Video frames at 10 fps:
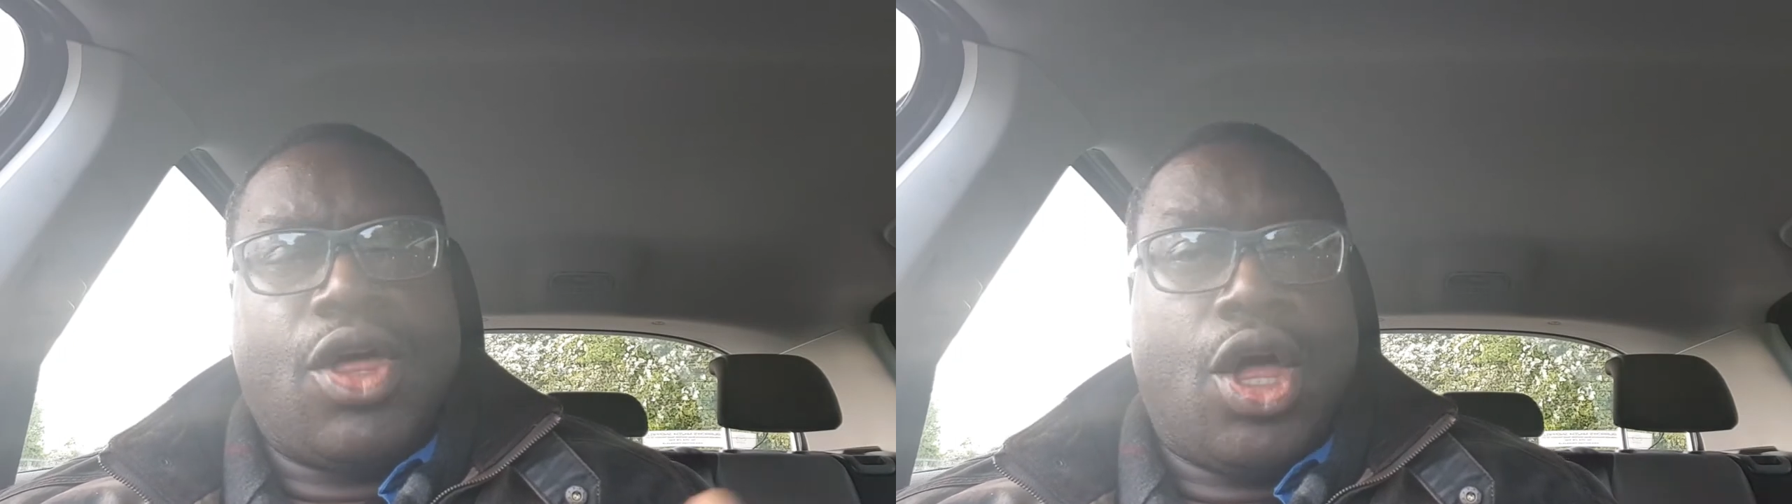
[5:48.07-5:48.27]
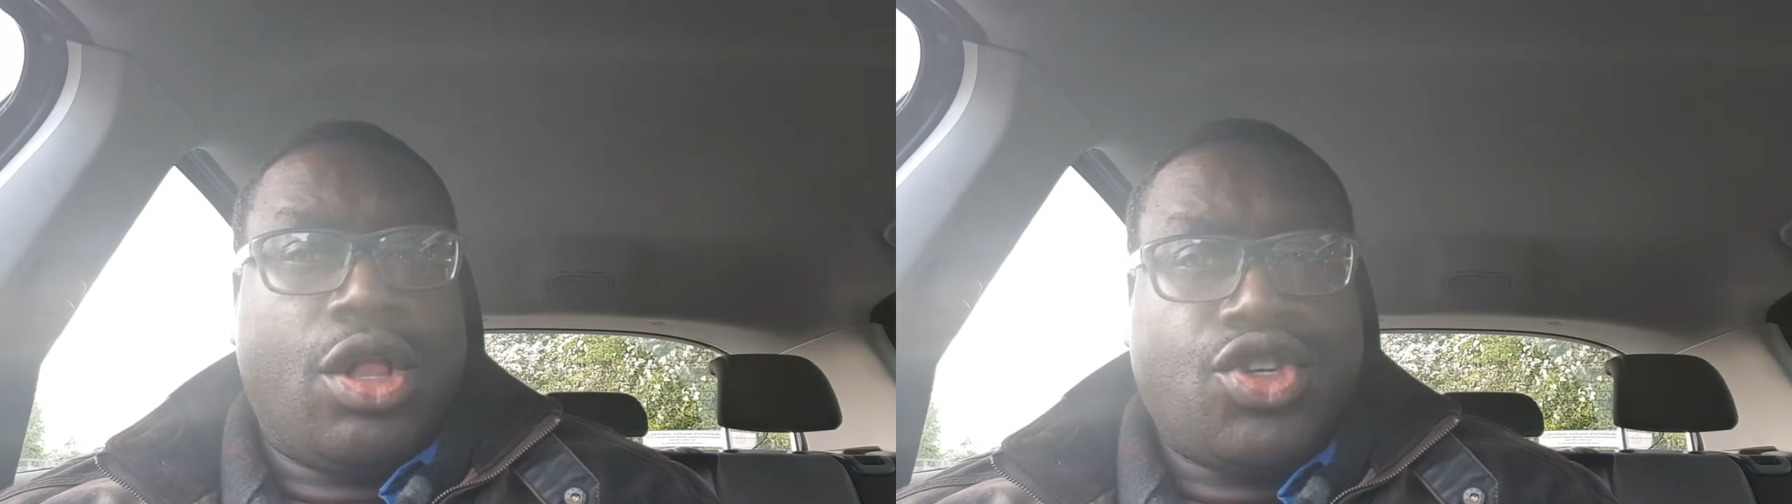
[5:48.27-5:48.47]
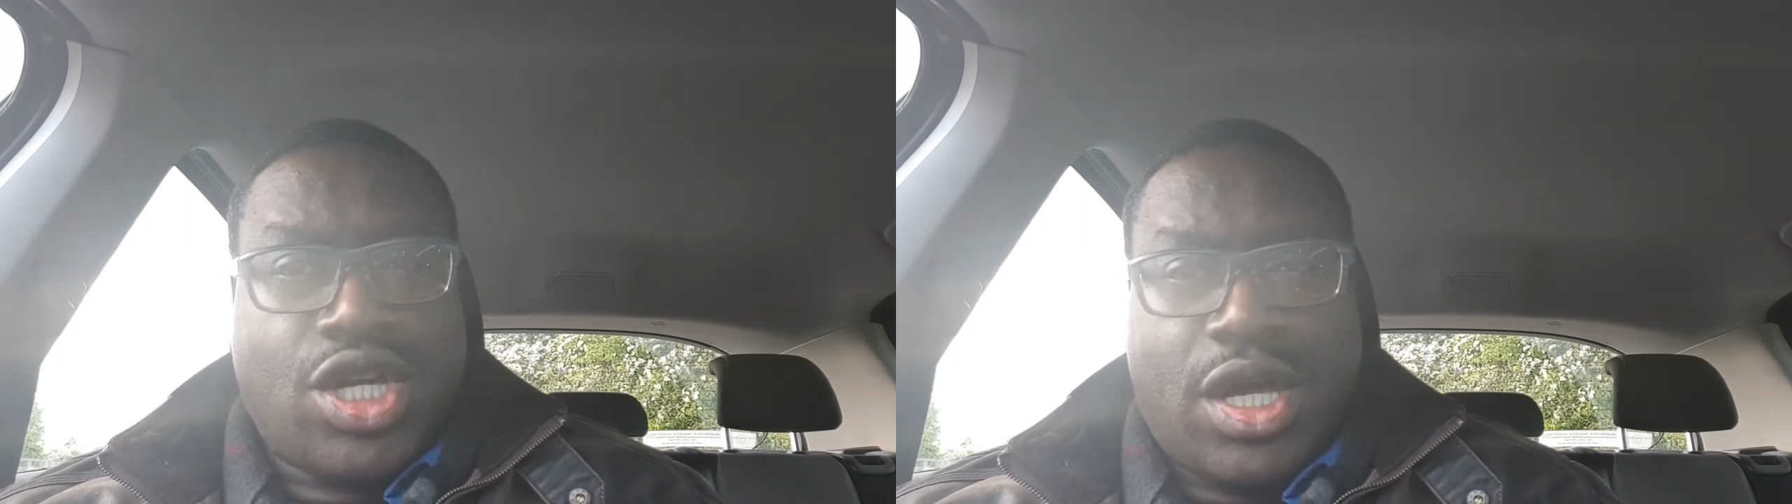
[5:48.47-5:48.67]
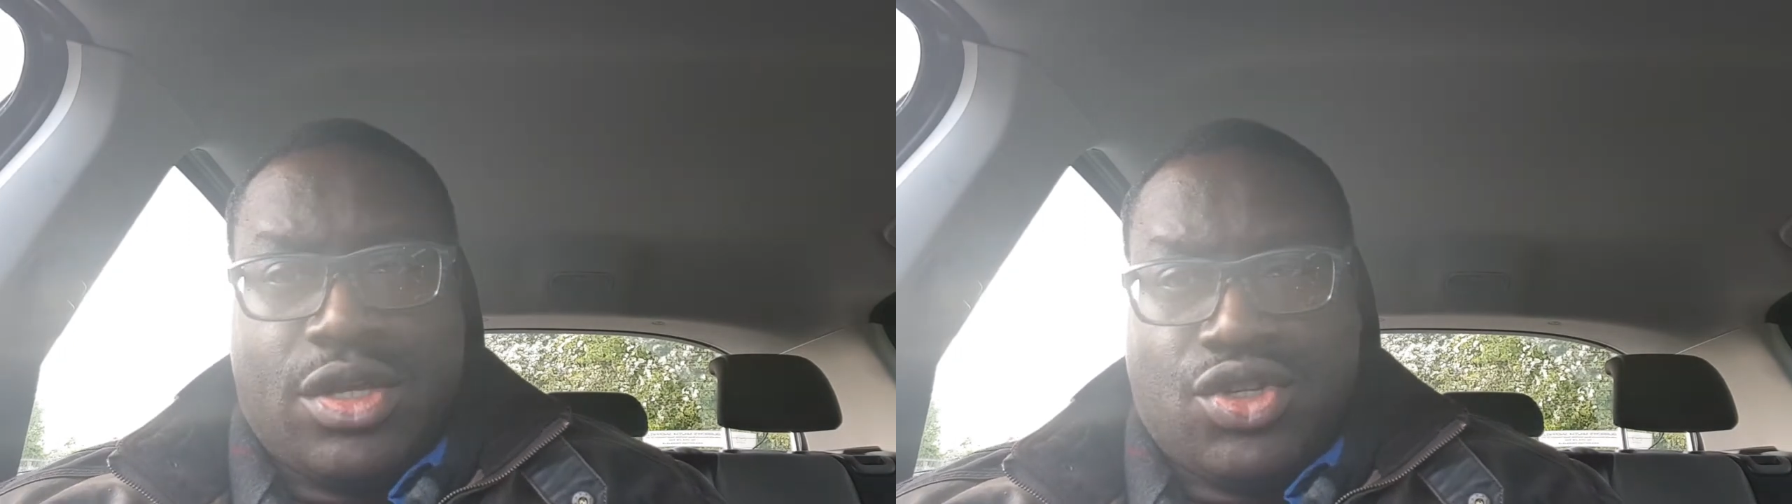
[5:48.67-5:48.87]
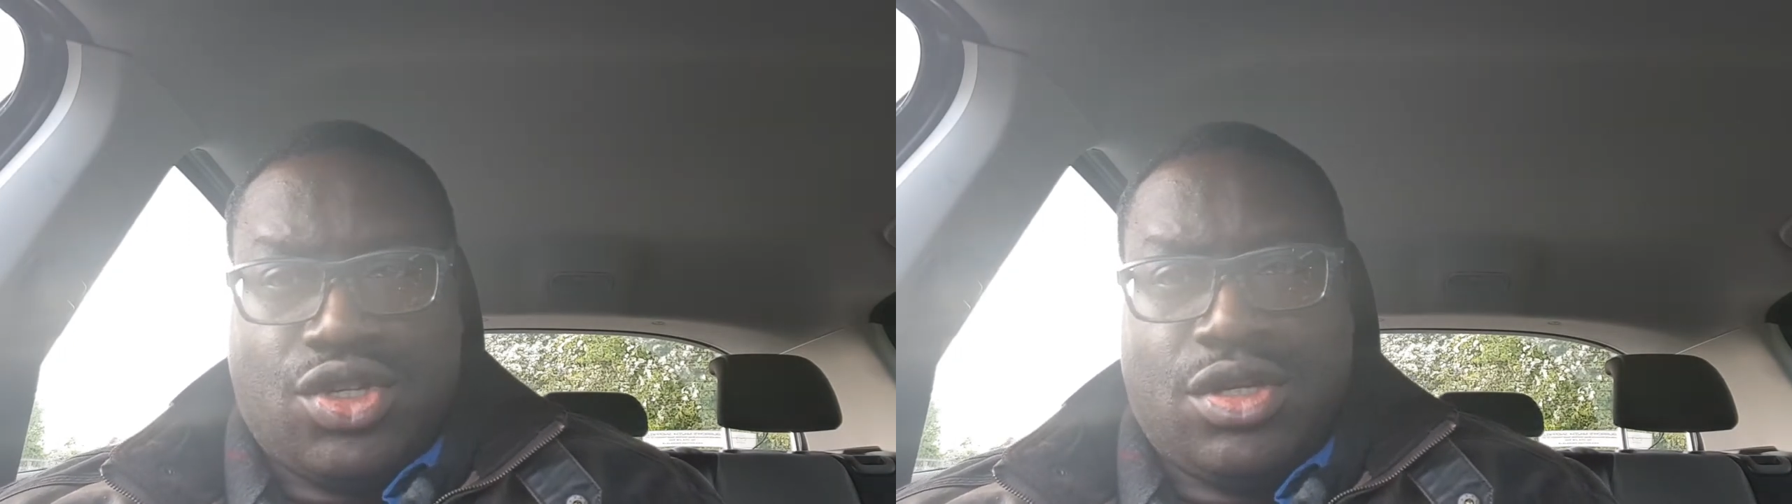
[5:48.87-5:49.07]
whole
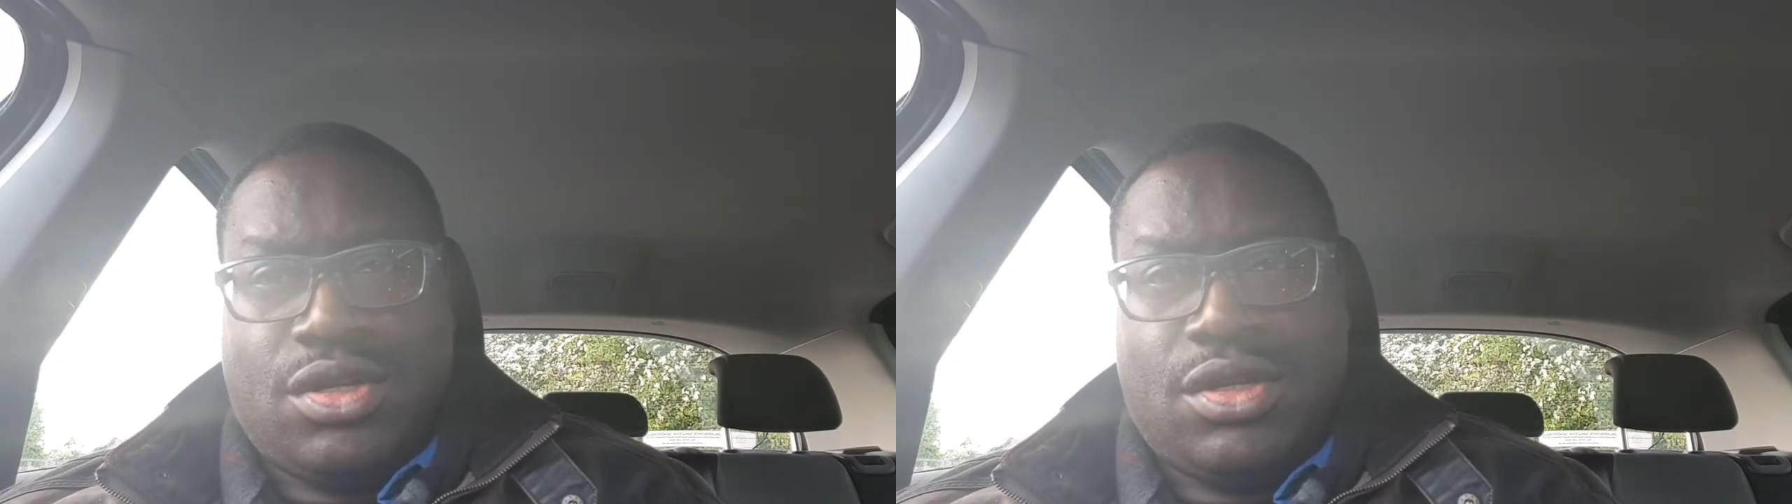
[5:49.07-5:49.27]
church,